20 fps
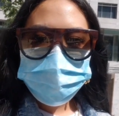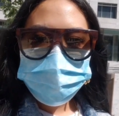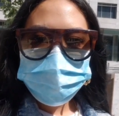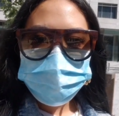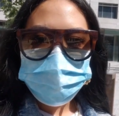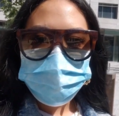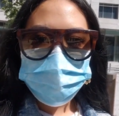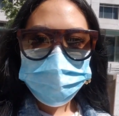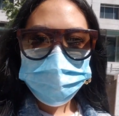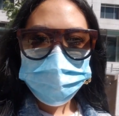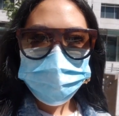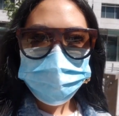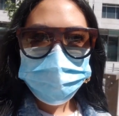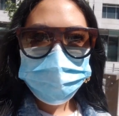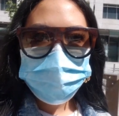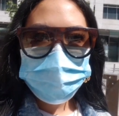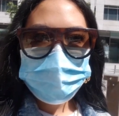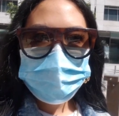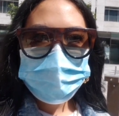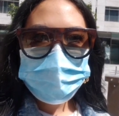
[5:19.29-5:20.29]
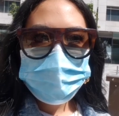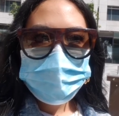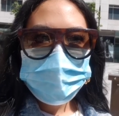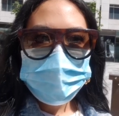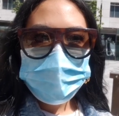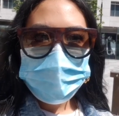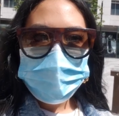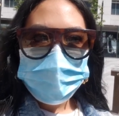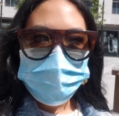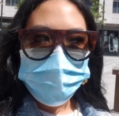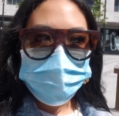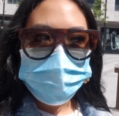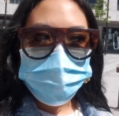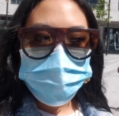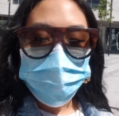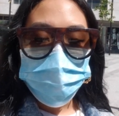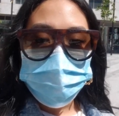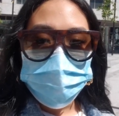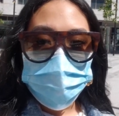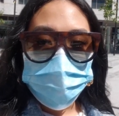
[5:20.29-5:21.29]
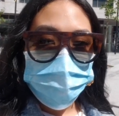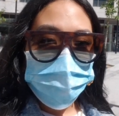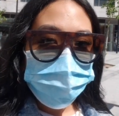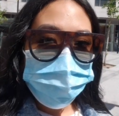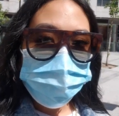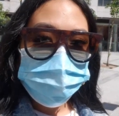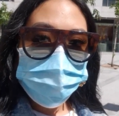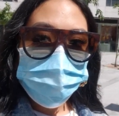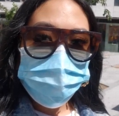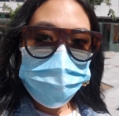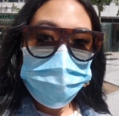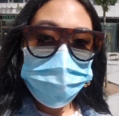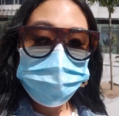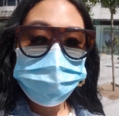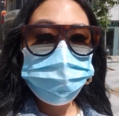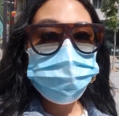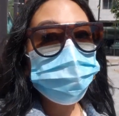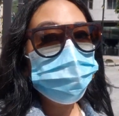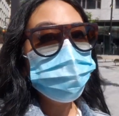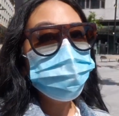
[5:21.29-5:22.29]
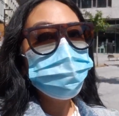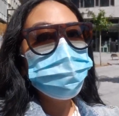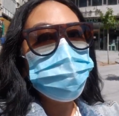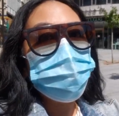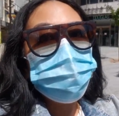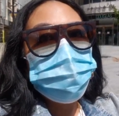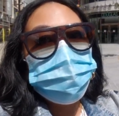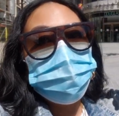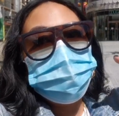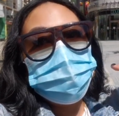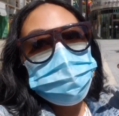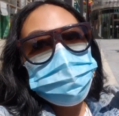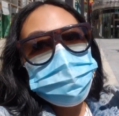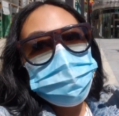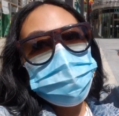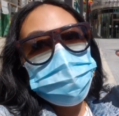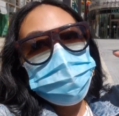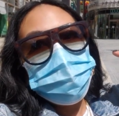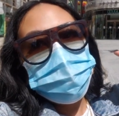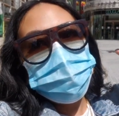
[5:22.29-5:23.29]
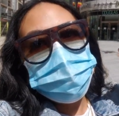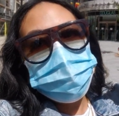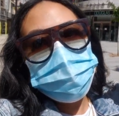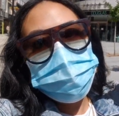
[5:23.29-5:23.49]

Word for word: So the only shopping I can do right now is groceries, so let's go.